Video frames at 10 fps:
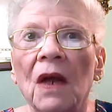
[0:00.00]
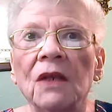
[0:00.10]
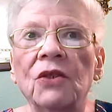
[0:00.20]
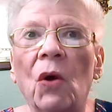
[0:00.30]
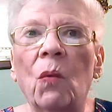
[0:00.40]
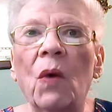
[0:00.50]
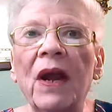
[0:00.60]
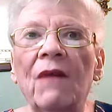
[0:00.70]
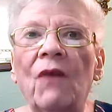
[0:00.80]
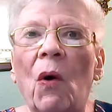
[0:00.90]
So we
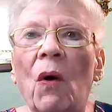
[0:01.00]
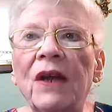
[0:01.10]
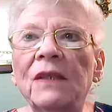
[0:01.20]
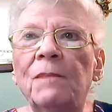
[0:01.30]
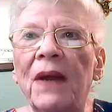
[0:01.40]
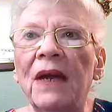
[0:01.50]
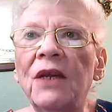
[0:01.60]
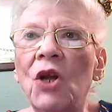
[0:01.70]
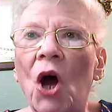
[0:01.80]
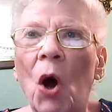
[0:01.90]
have always
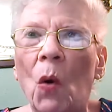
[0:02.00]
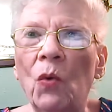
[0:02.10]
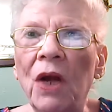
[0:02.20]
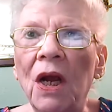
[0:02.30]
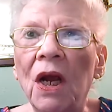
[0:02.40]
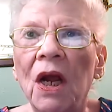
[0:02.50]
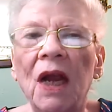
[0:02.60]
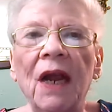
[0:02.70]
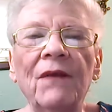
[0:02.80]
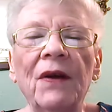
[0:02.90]
been known,
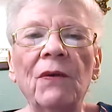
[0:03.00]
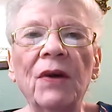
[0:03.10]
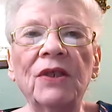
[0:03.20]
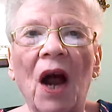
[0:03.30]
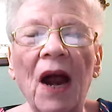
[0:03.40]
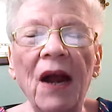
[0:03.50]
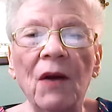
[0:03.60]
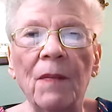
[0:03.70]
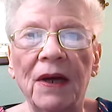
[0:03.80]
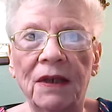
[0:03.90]
even
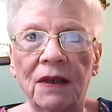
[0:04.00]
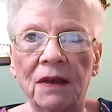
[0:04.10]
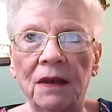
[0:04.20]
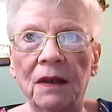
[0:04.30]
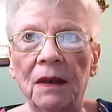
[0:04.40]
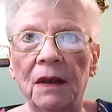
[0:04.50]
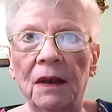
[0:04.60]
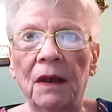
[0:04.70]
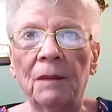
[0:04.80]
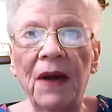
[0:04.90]
retirement
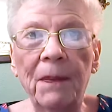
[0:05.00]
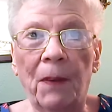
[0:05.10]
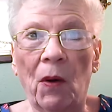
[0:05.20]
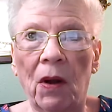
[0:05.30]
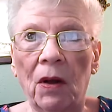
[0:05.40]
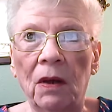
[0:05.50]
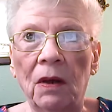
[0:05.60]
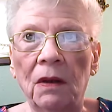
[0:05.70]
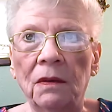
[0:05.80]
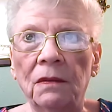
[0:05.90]
people,
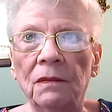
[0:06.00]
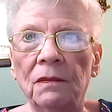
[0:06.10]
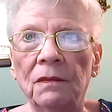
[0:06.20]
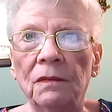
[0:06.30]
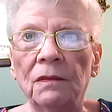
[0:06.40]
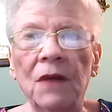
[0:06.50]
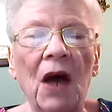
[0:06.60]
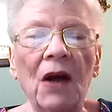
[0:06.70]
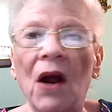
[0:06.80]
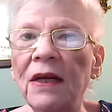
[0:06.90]

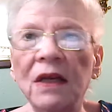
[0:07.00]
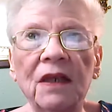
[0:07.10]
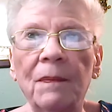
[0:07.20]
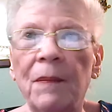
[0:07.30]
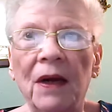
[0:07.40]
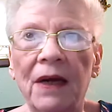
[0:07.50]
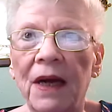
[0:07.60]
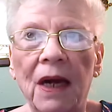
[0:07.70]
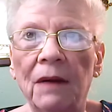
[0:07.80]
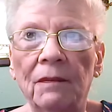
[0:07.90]
not on disability,